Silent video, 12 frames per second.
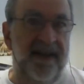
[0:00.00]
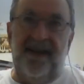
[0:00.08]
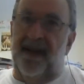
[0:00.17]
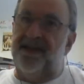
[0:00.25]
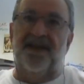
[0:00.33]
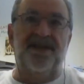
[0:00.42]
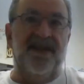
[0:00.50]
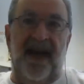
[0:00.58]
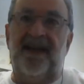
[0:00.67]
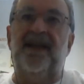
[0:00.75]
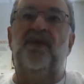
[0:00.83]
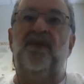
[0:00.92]
That's
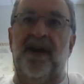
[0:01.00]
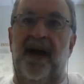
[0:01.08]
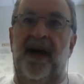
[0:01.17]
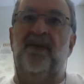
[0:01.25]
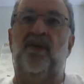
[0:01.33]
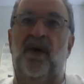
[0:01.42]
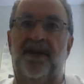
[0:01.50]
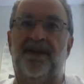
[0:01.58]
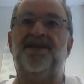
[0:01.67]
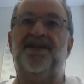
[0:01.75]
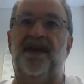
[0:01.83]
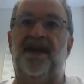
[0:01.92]
exactly what I would want
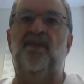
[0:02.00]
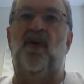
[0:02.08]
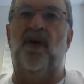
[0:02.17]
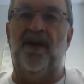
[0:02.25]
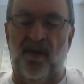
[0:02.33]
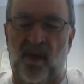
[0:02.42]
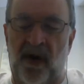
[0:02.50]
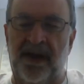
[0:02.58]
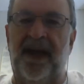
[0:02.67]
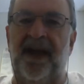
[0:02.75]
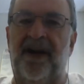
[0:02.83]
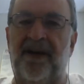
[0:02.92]
to see. More than one
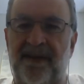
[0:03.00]
layer.